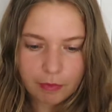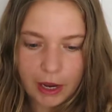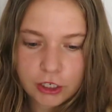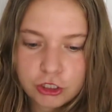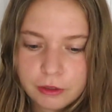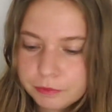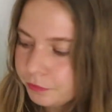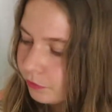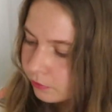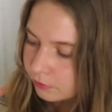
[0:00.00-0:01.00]
packaging.
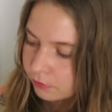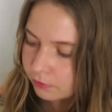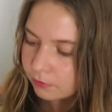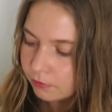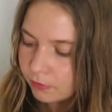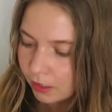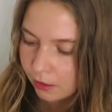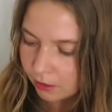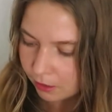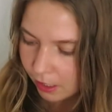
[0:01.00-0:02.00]

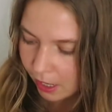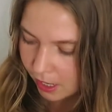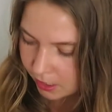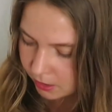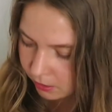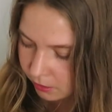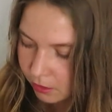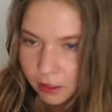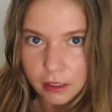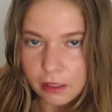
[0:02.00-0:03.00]
And
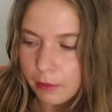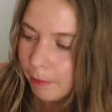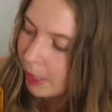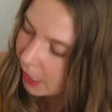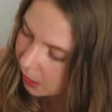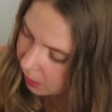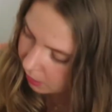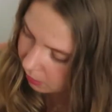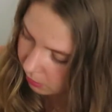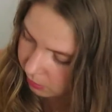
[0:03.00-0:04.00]

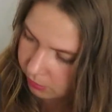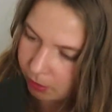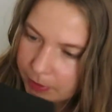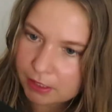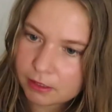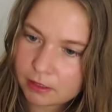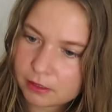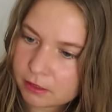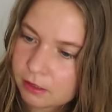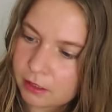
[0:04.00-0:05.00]
bag, I'm guessing this
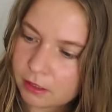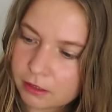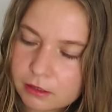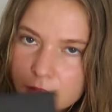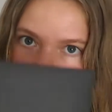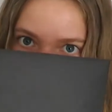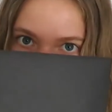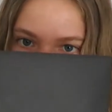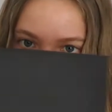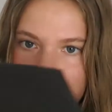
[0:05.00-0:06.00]
is the
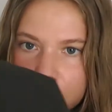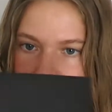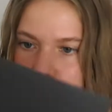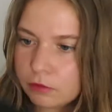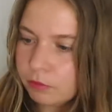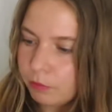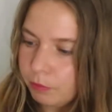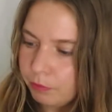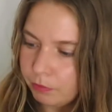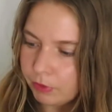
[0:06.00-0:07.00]
little
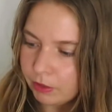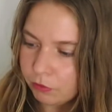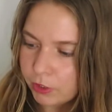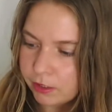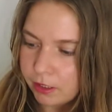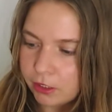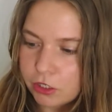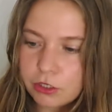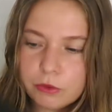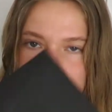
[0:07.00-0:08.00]
invoice thing
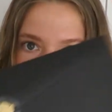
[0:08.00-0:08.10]
too, and